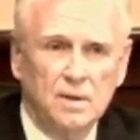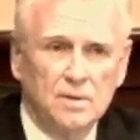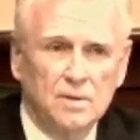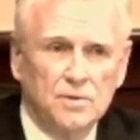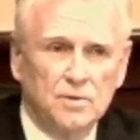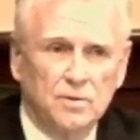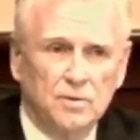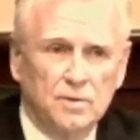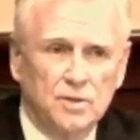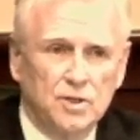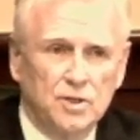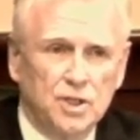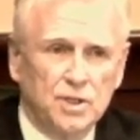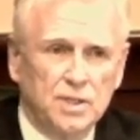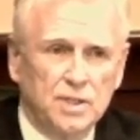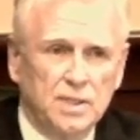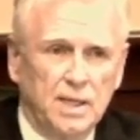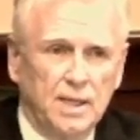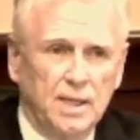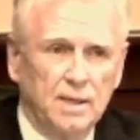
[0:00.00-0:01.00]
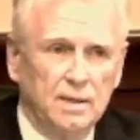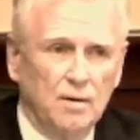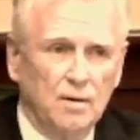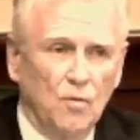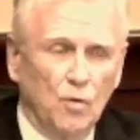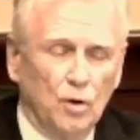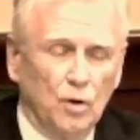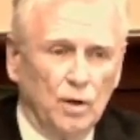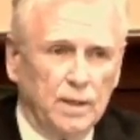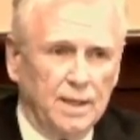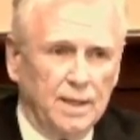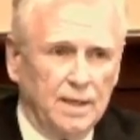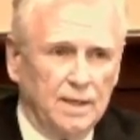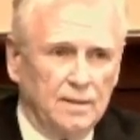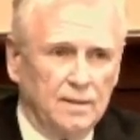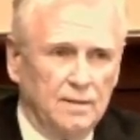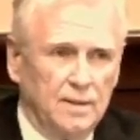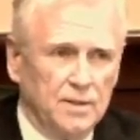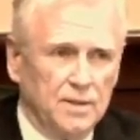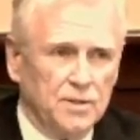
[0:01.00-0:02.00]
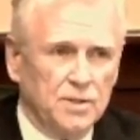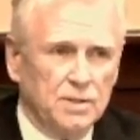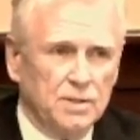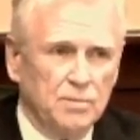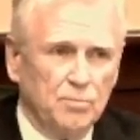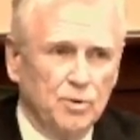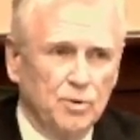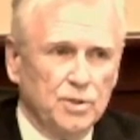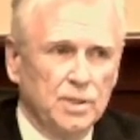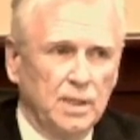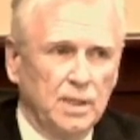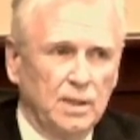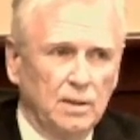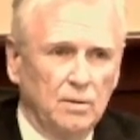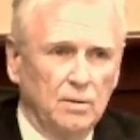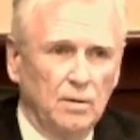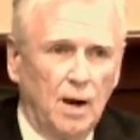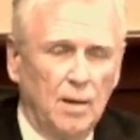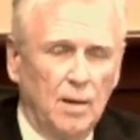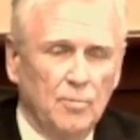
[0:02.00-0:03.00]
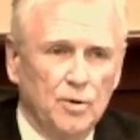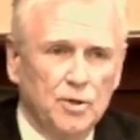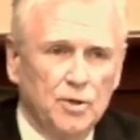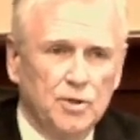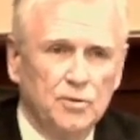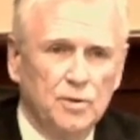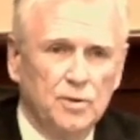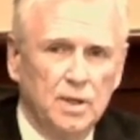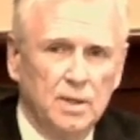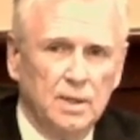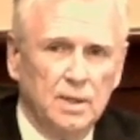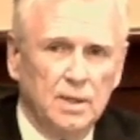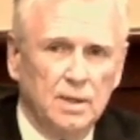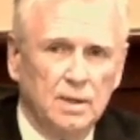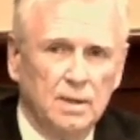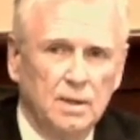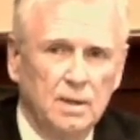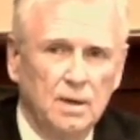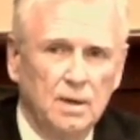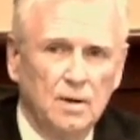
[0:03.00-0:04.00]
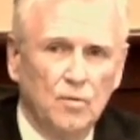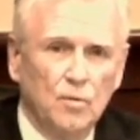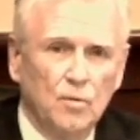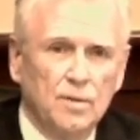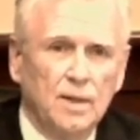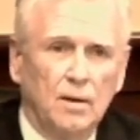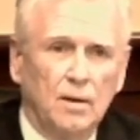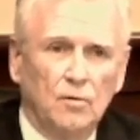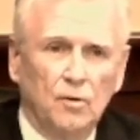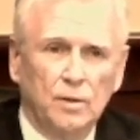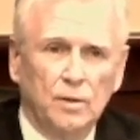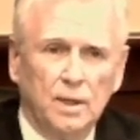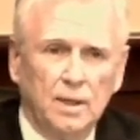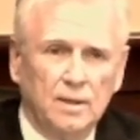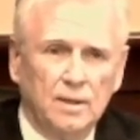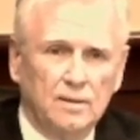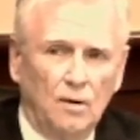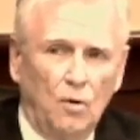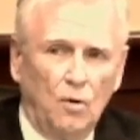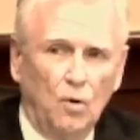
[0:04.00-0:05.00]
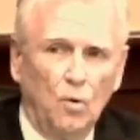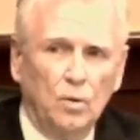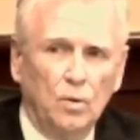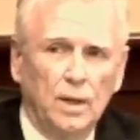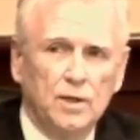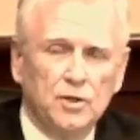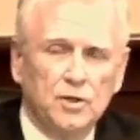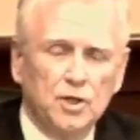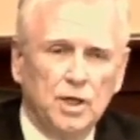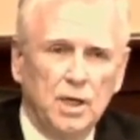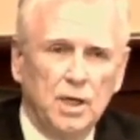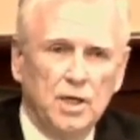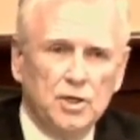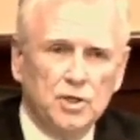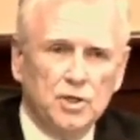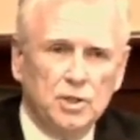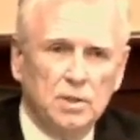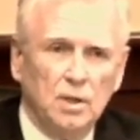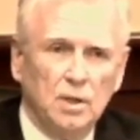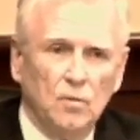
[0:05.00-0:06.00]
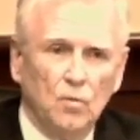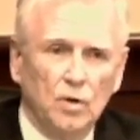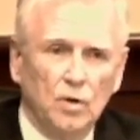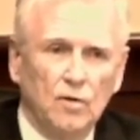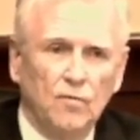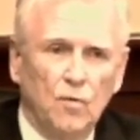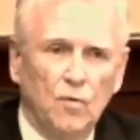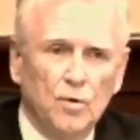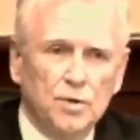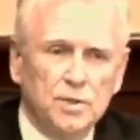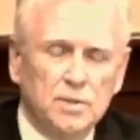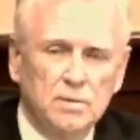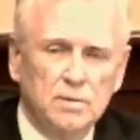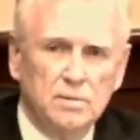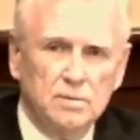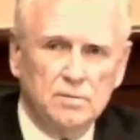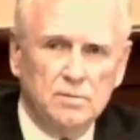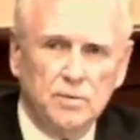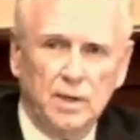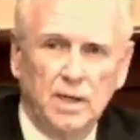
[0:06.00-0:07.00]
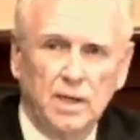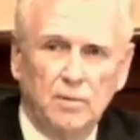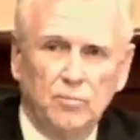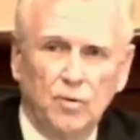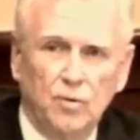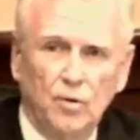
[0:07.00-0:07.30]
So to just say we're looking at this particular opportunity without looking at the whole education and workforce training